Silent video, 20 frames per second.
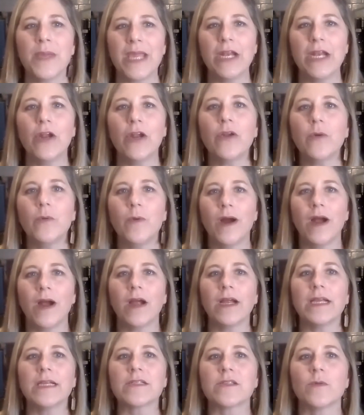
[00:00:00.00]
Pinot
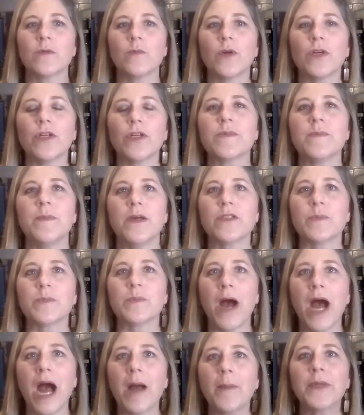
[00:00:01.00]
Noir is the world's most
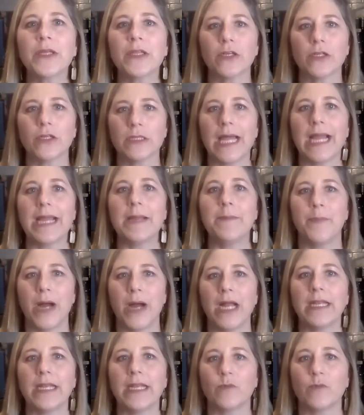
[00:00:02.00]
popular light
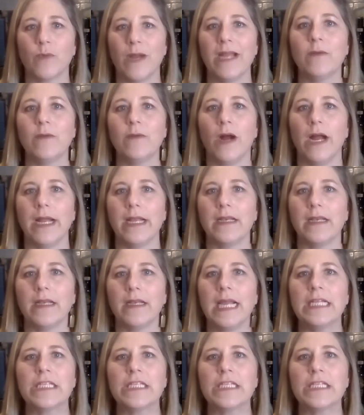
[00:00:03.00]
bodied red wine.